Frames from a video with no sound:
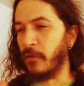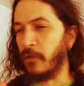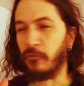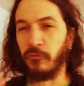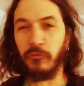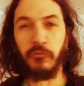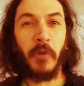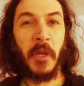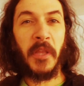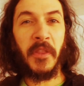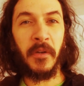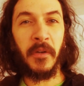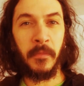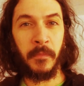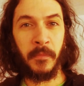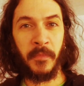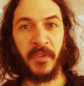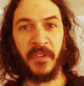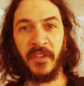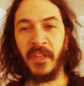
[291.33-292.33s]

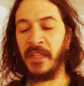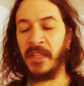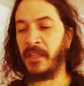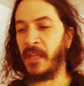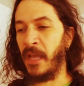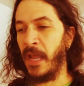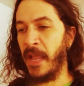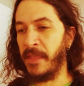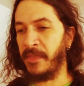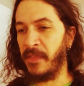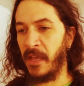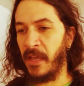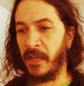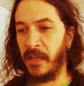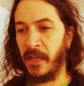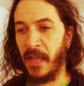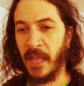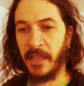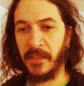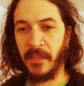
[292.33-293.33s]
rhythms and the and
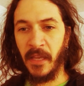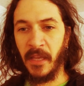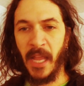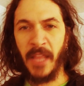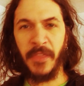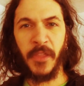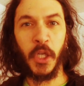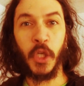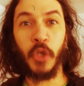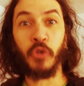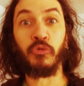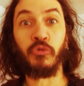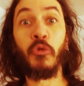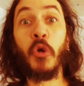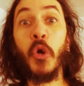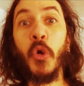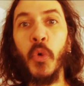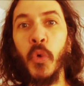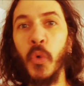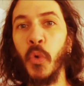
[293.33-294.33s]
the and the and the
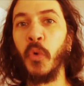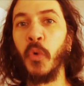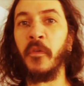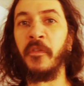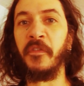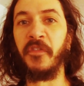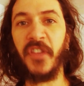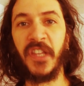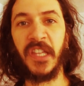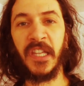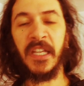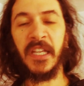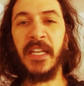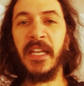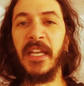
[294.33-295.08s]
grooves